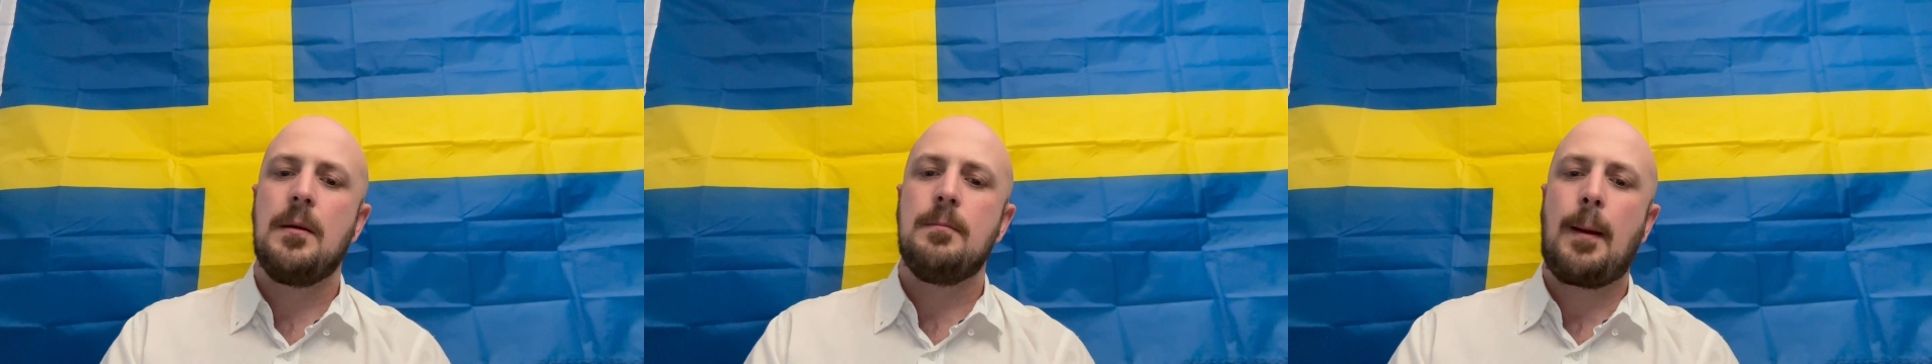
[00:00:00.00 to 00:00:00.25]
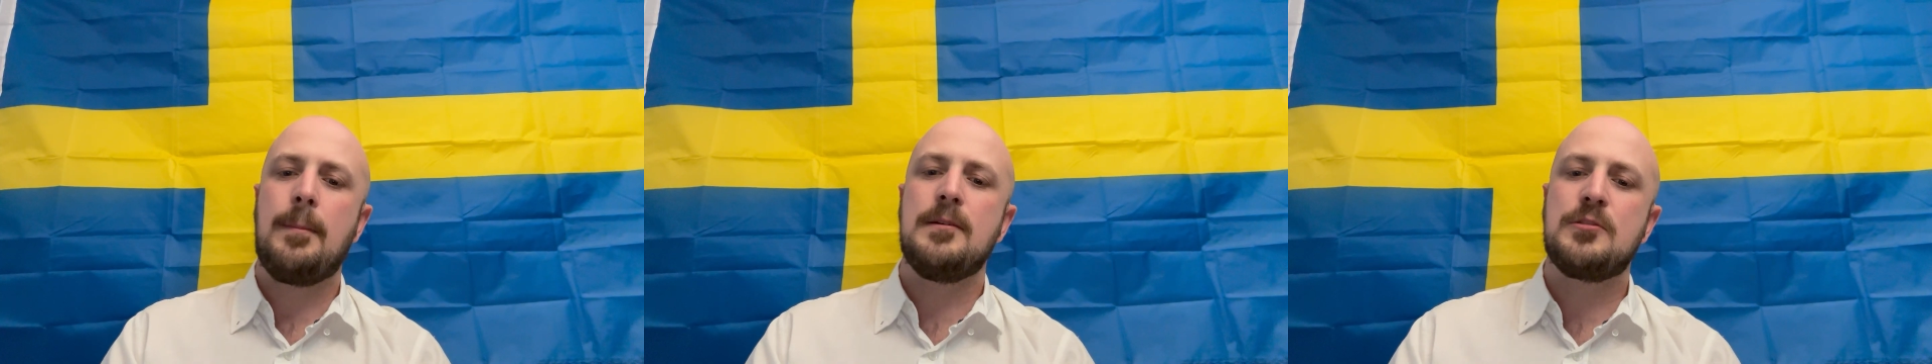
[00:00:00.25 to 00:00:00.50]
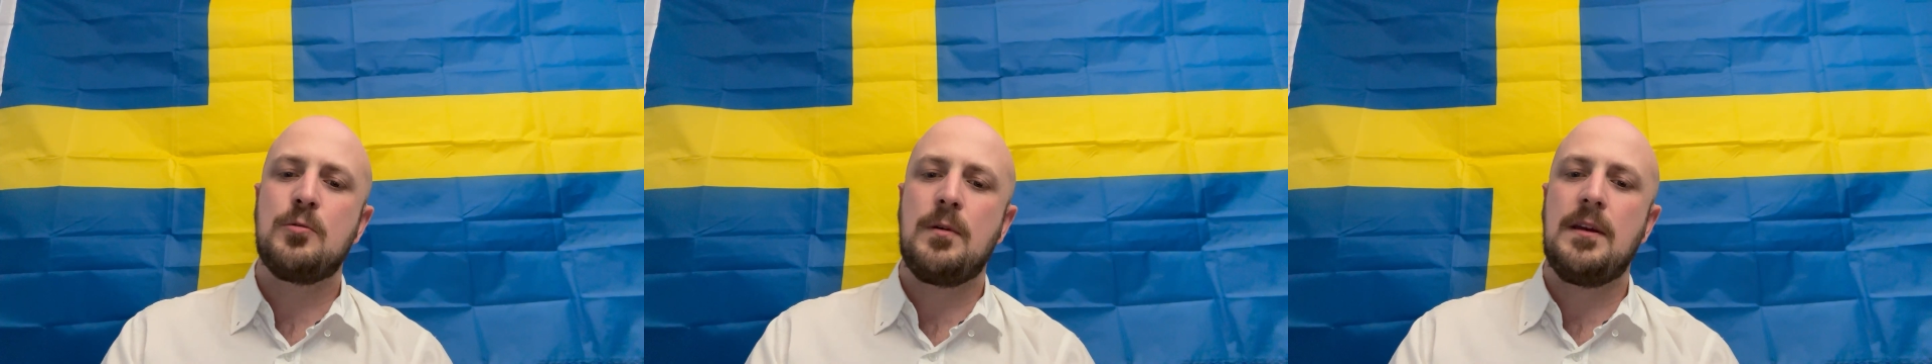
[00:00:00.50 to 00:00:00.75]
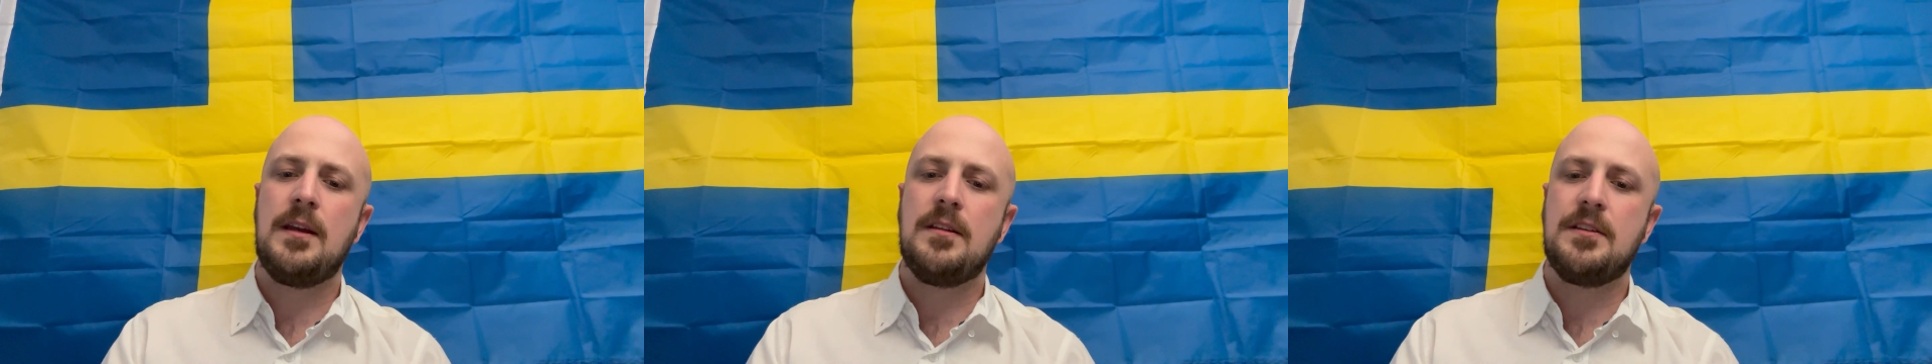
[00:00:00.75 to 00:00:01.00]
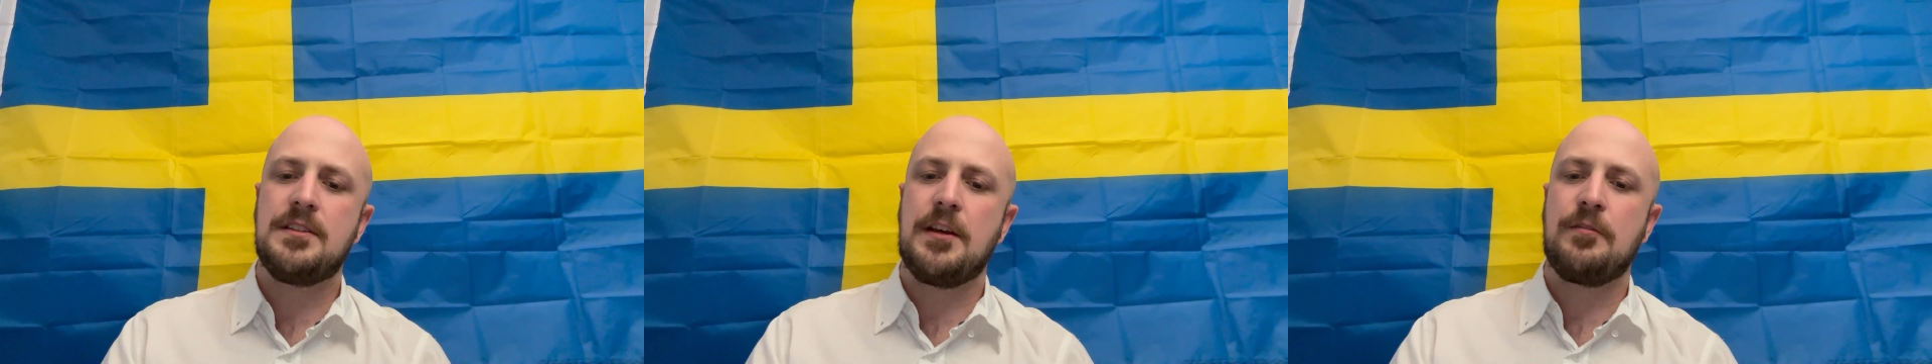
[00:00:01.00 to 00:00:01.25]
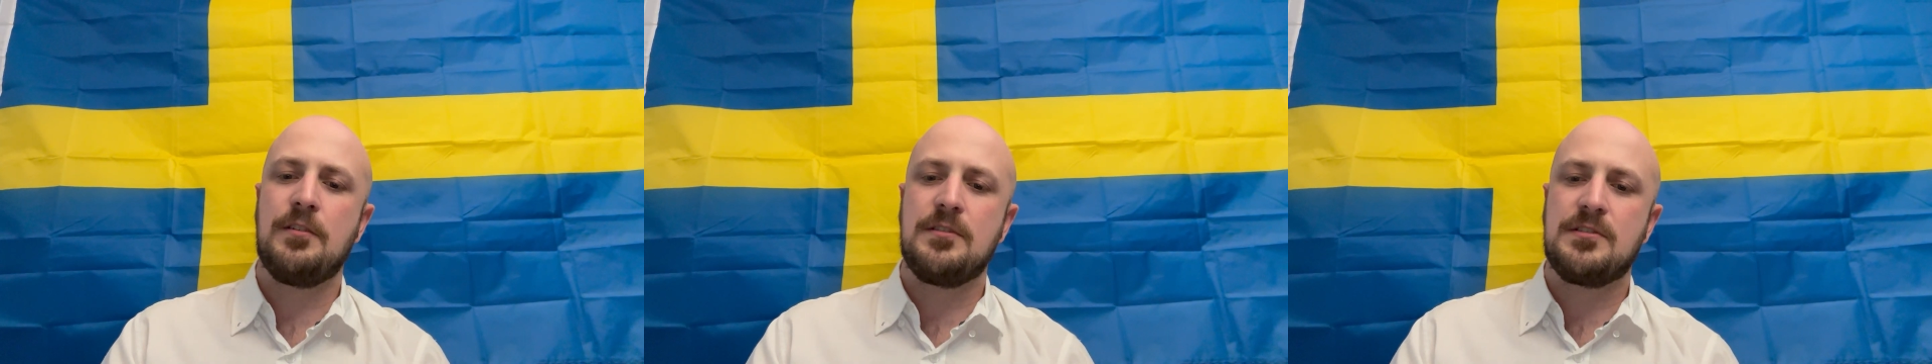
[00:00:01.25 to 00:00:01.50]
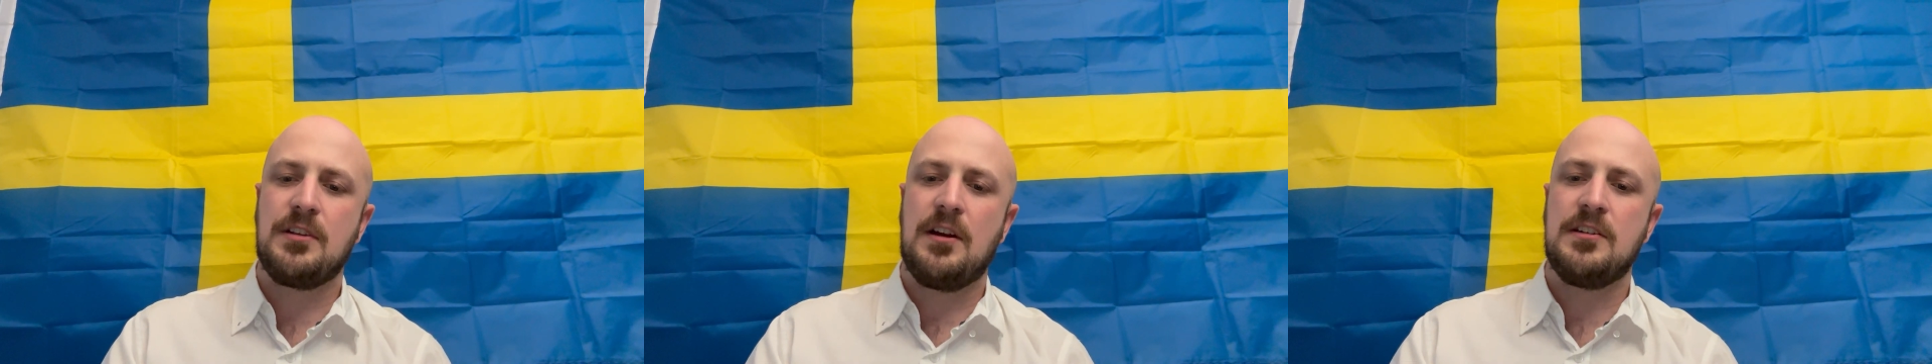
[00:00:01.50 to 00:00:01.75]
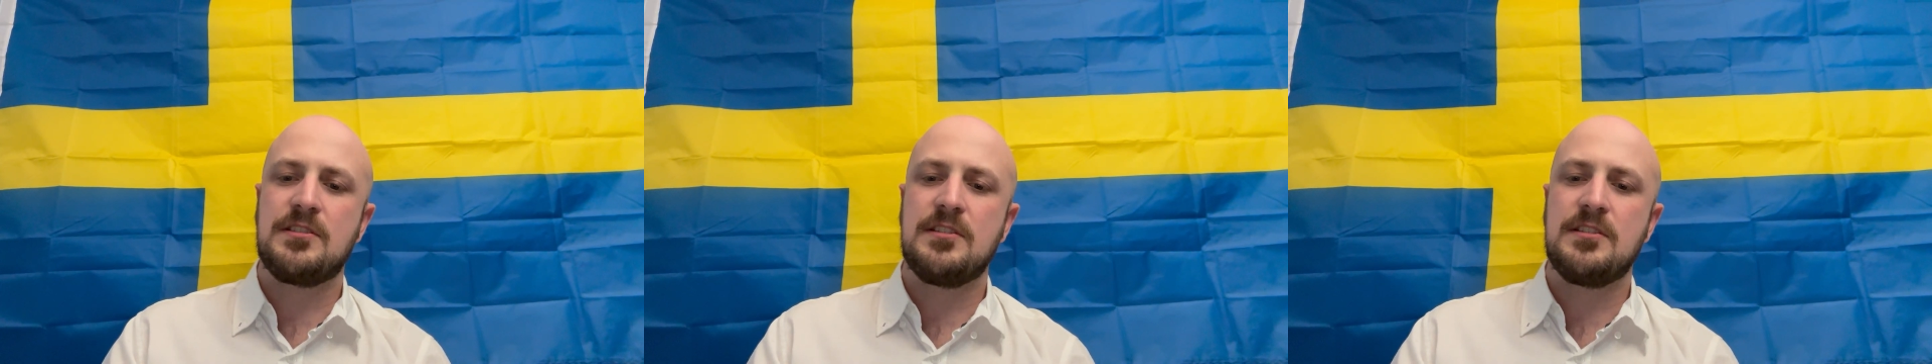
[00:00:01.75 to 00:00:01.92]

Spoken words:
but between the different Dutch